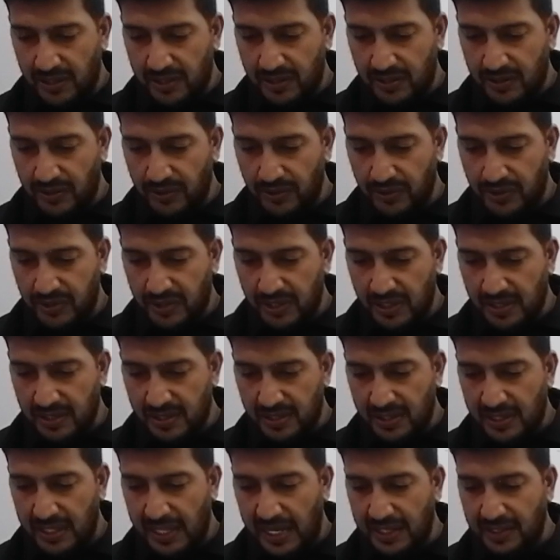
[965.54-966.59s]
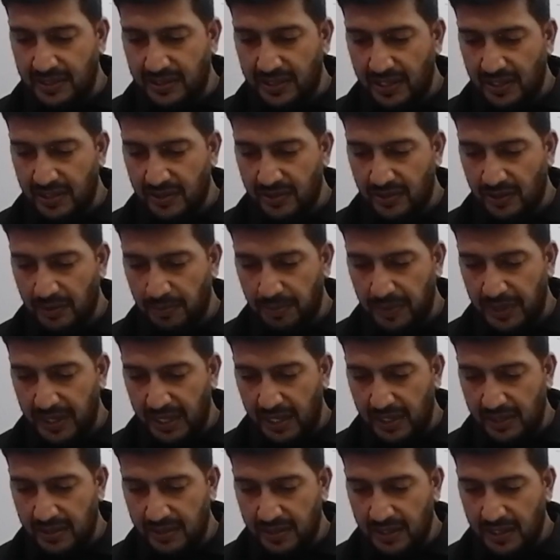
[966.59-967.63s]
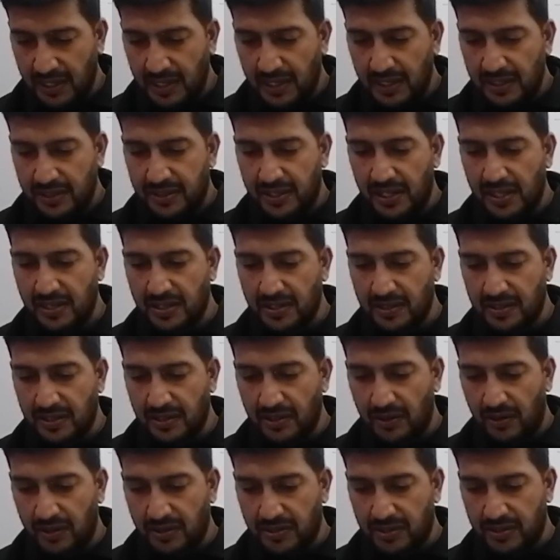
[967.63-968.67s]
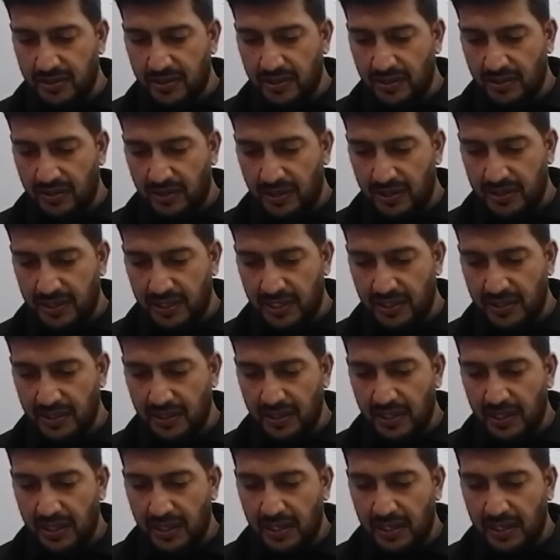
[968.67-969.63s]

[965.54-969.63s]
salt solutions, slight changes of pH, changes in oxygen content.